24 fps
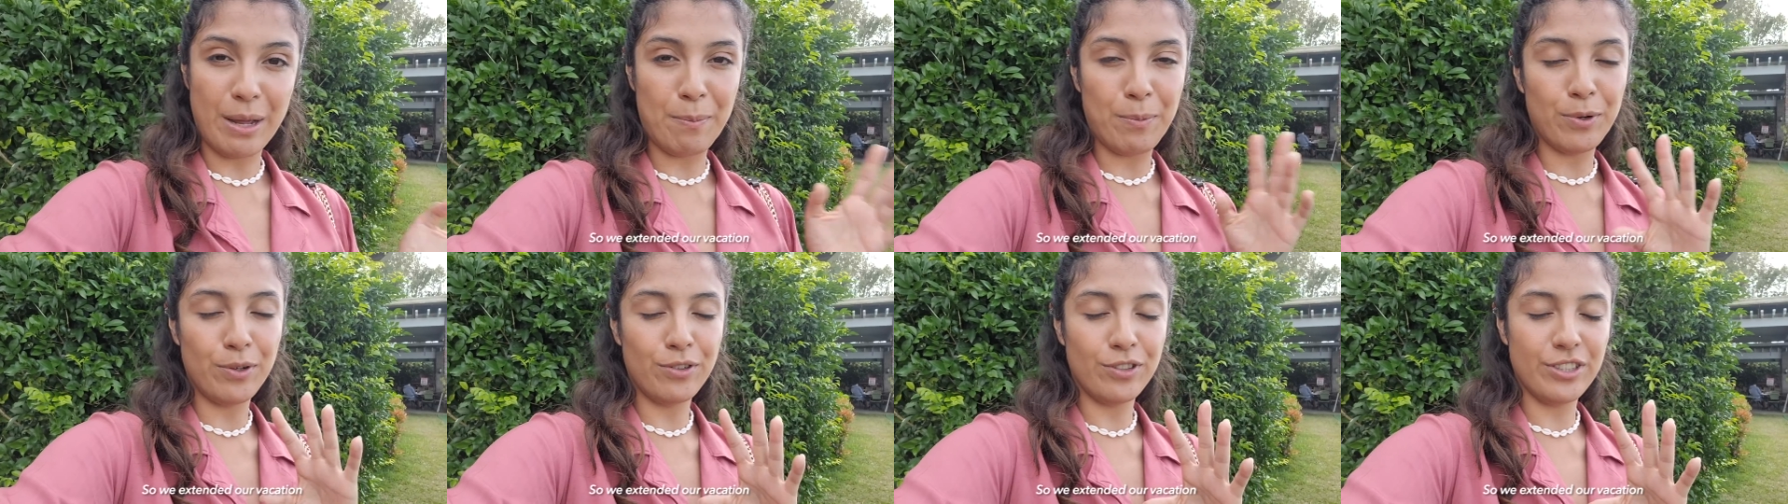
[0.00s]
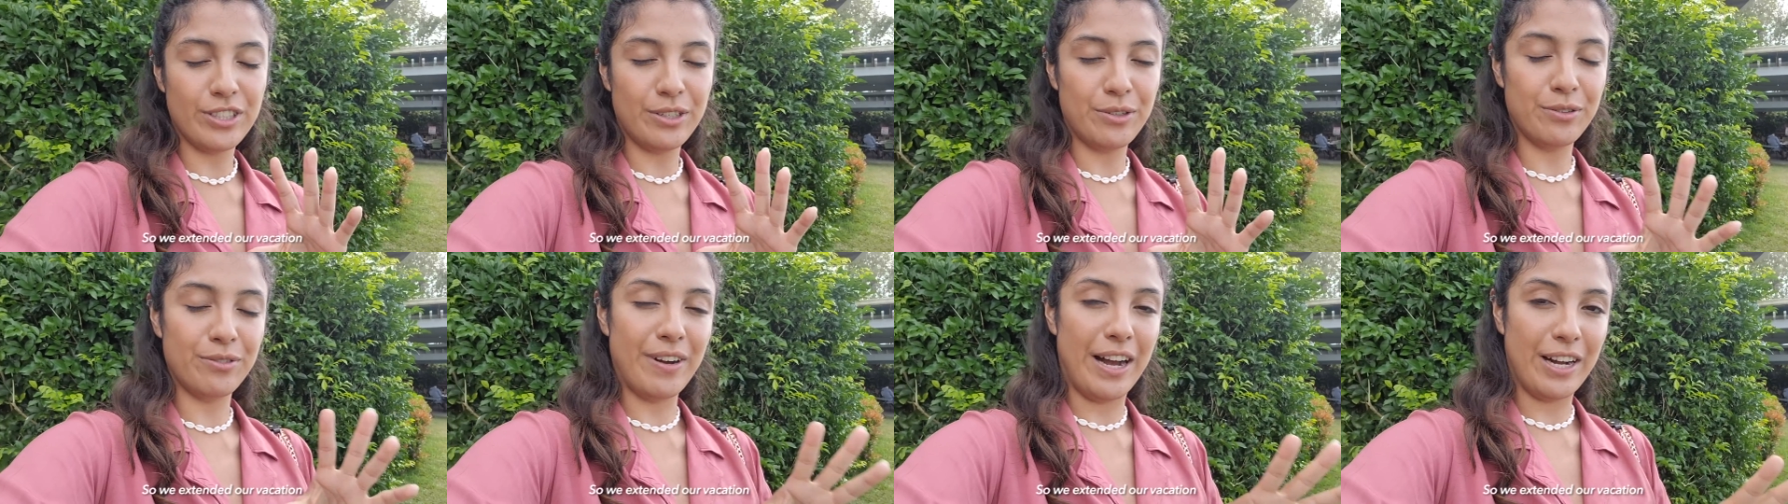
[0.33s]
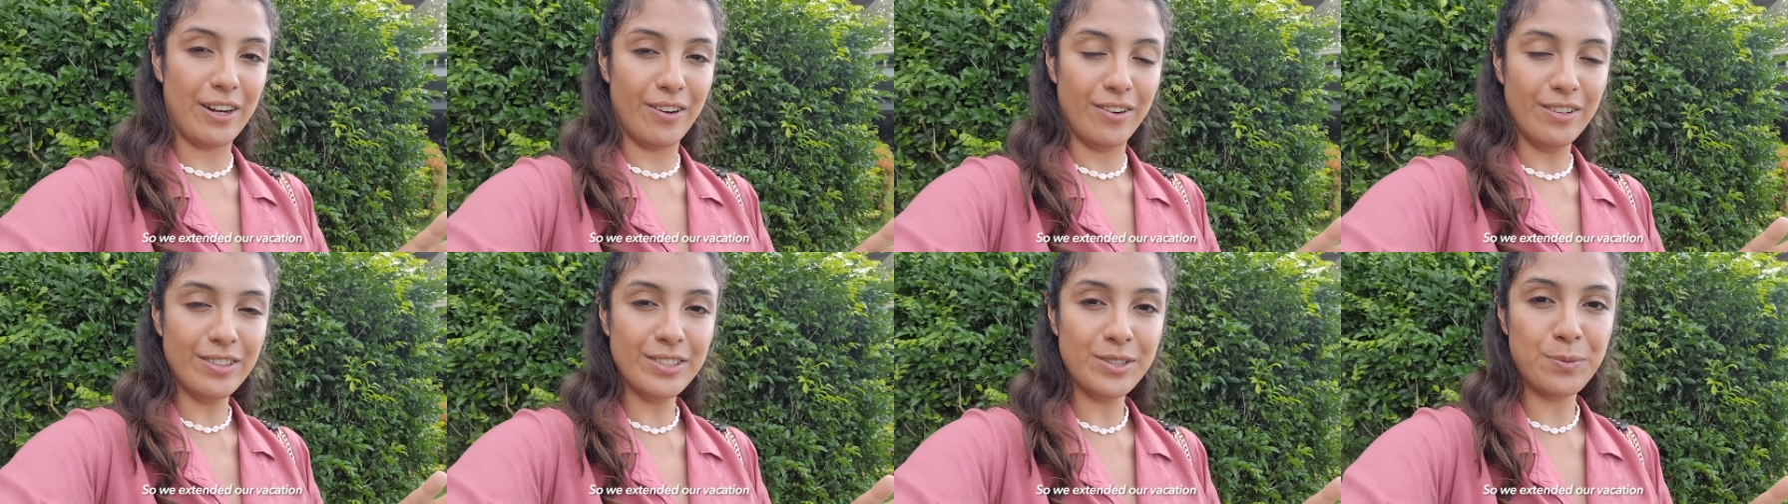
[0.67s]
a pris nos
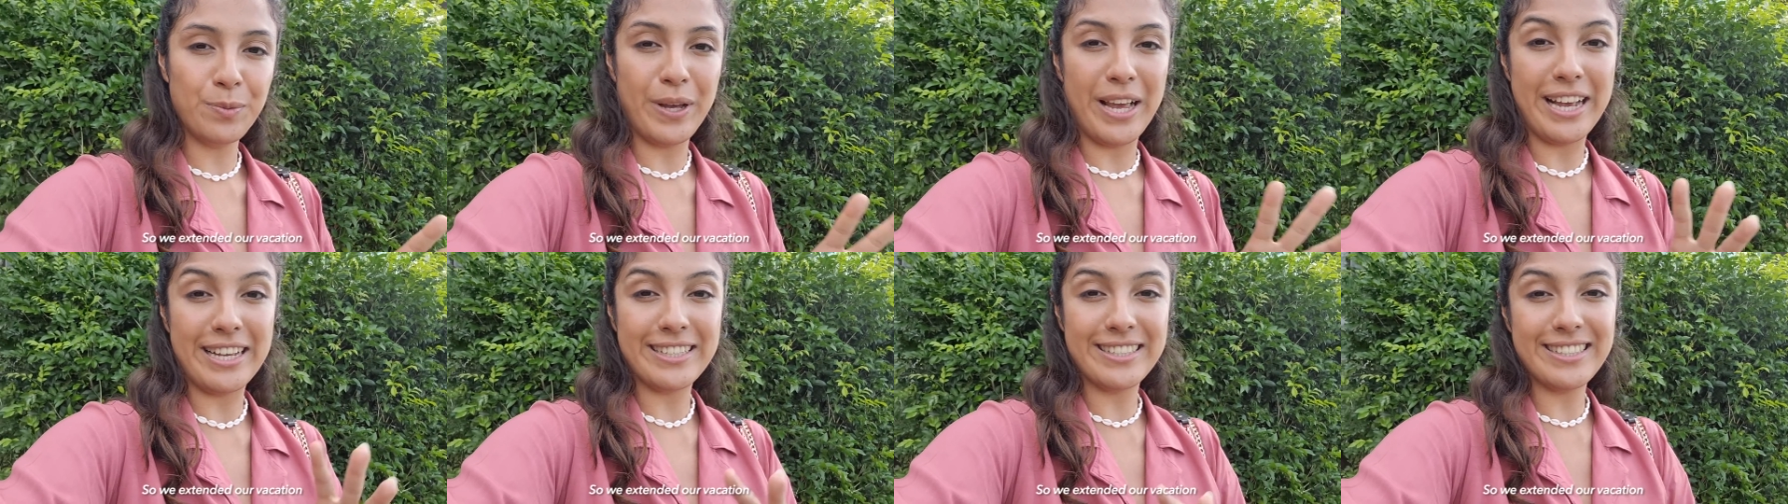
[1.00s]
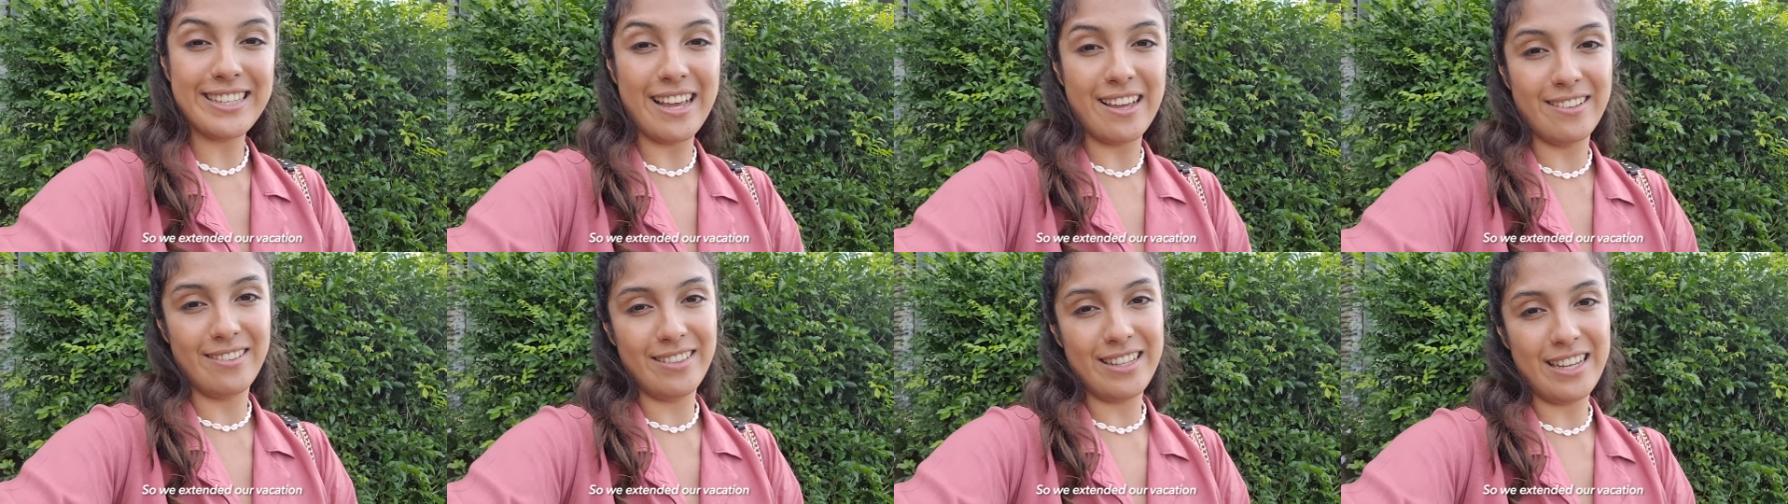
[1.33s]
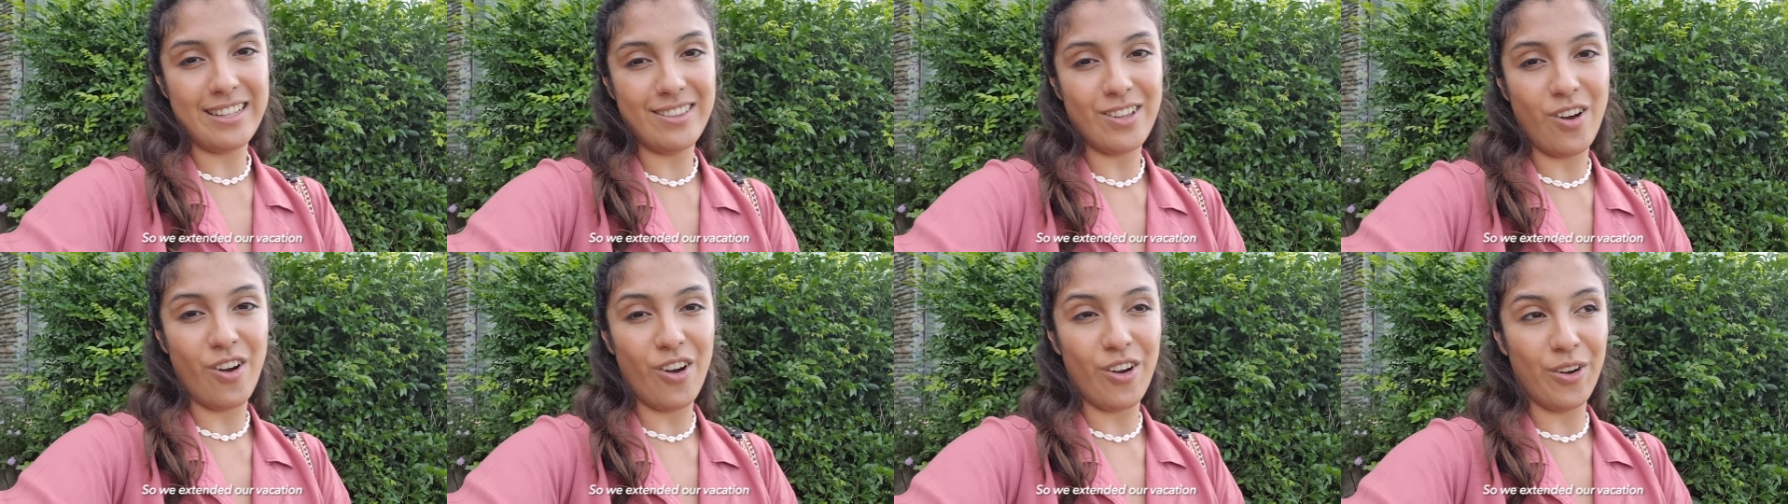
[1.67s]
vacances, we
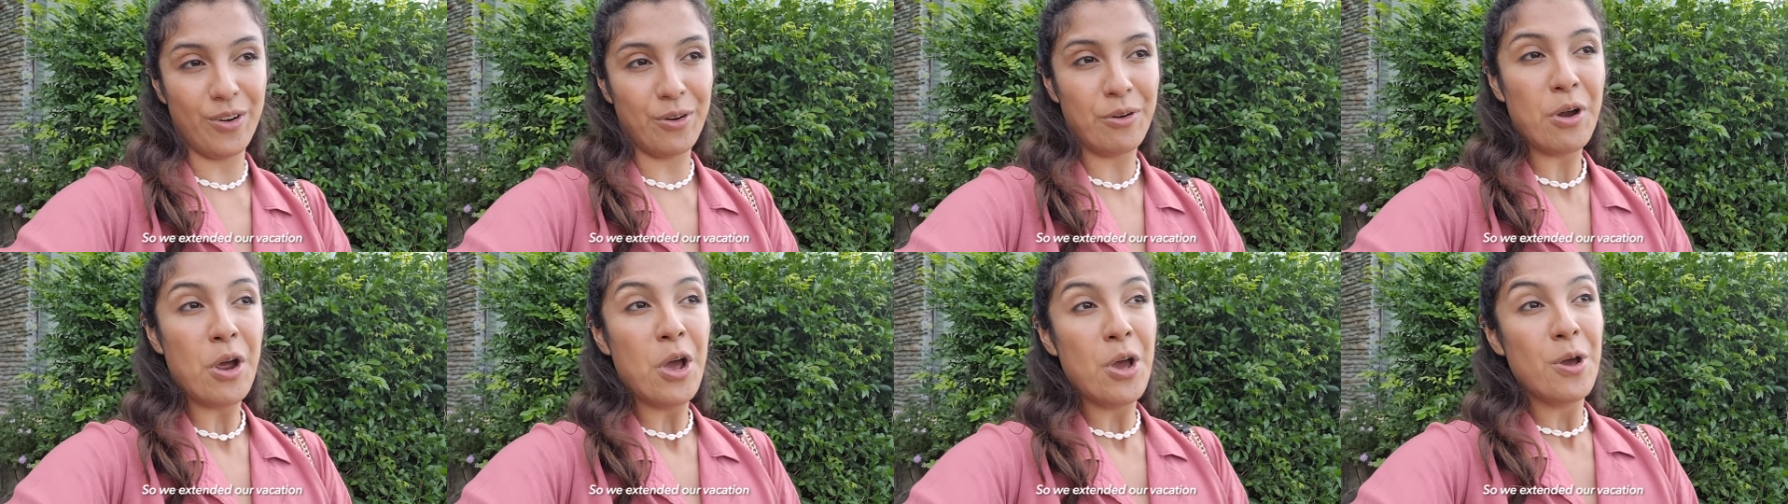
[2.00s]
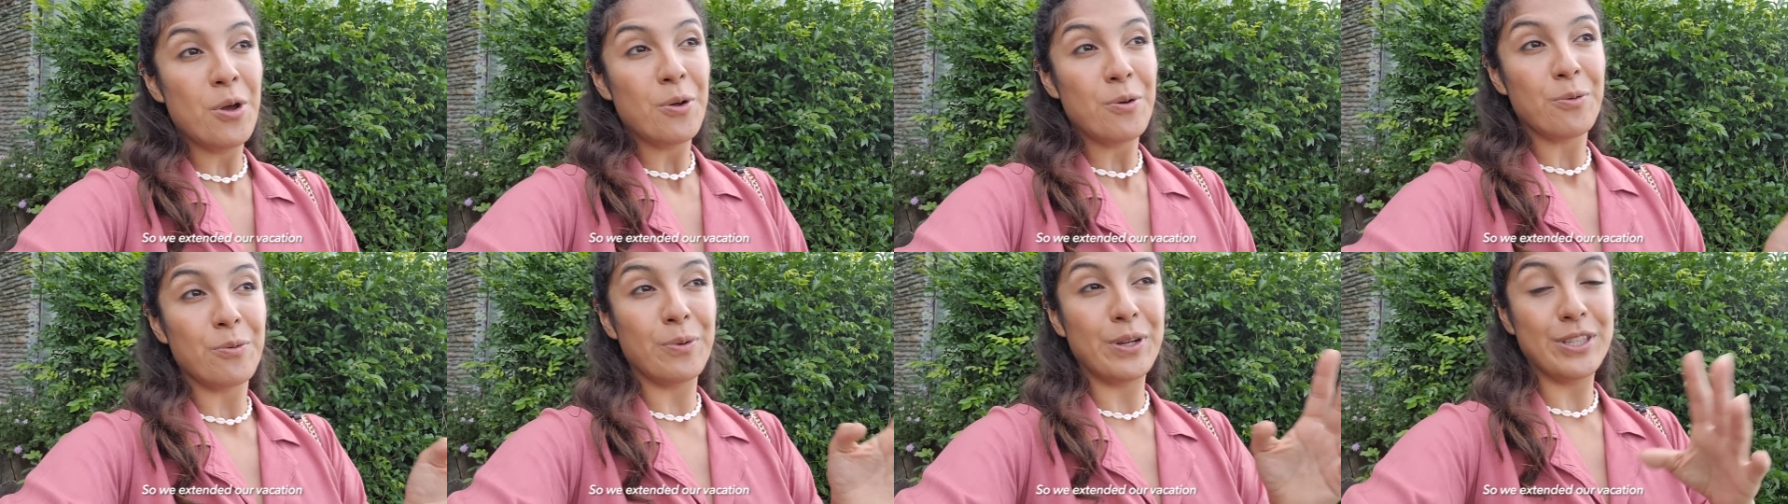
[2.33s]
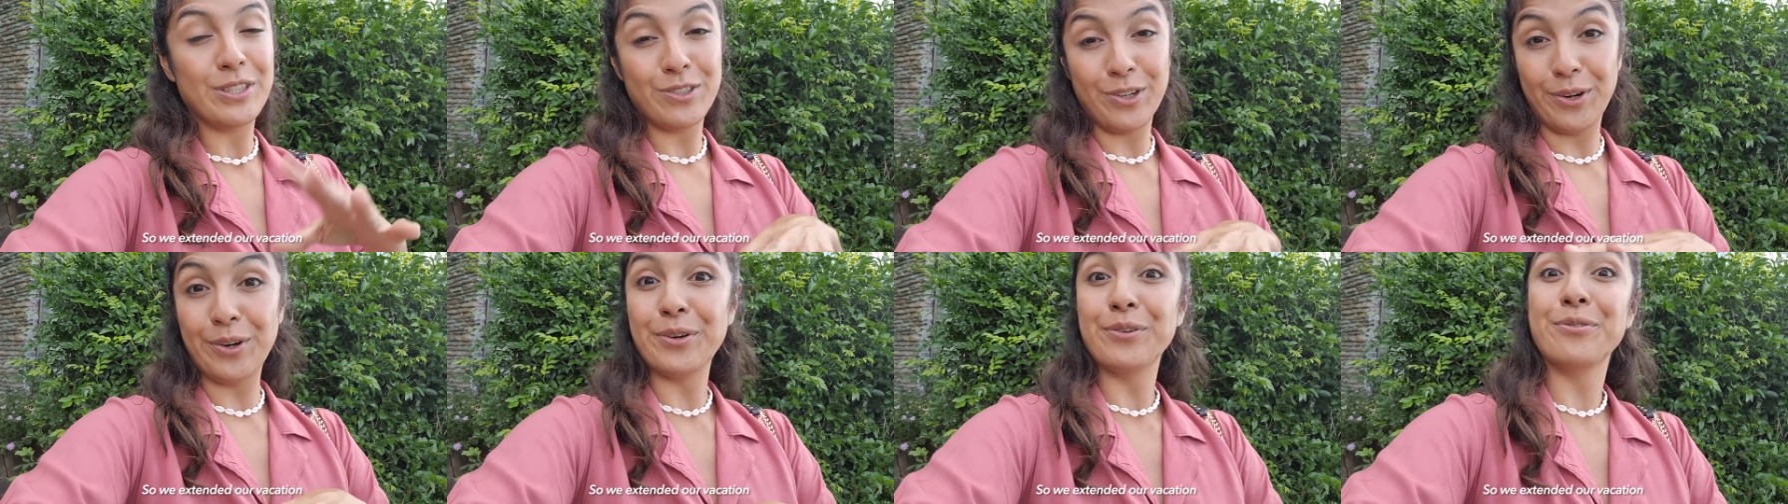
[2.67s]
extended our
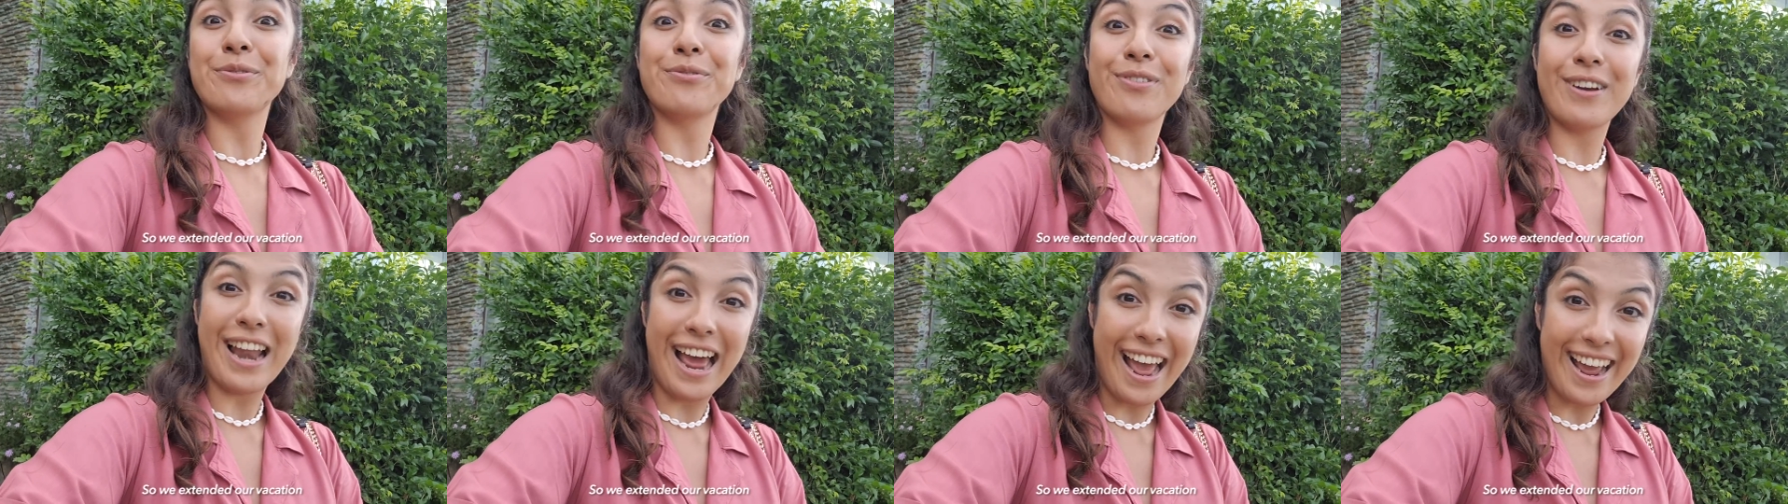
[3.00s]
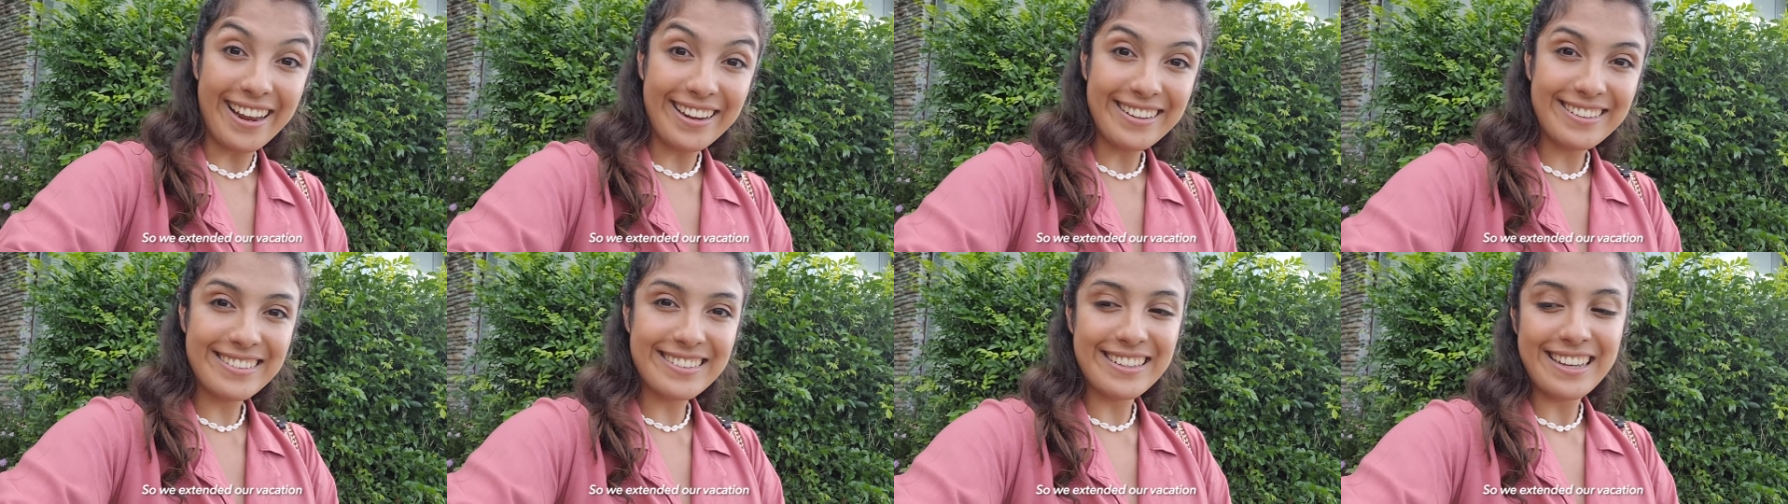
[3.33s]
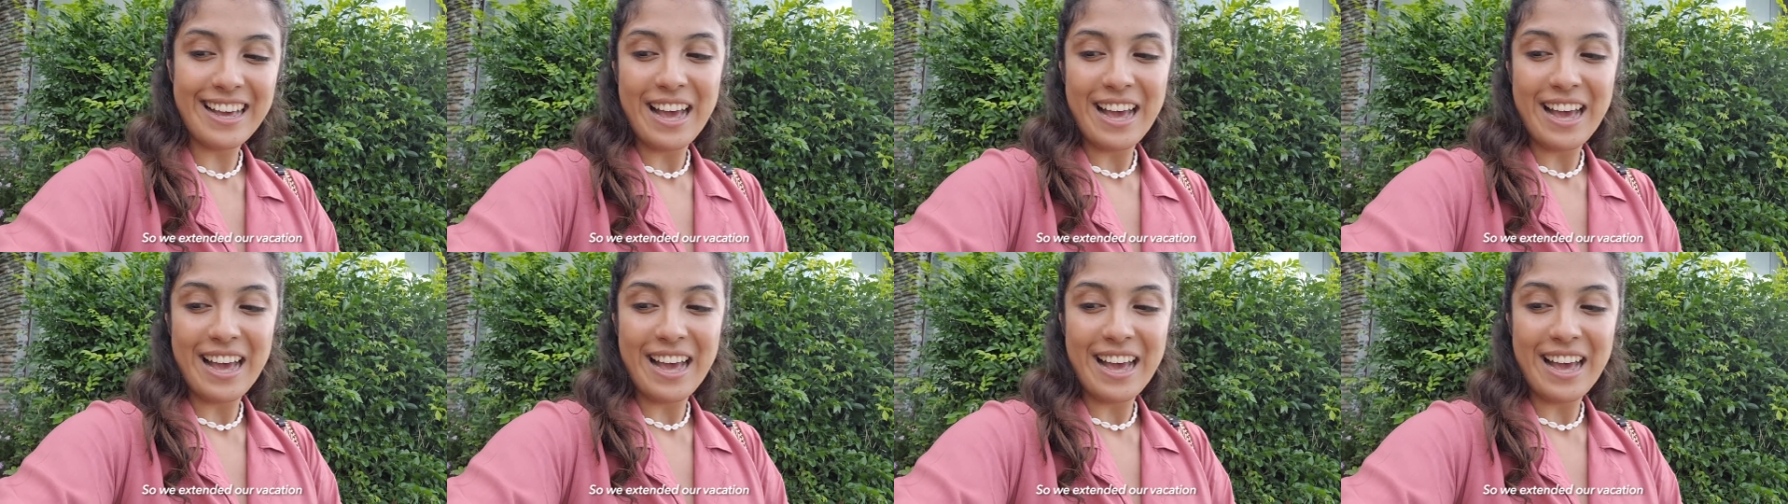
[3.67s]
return flight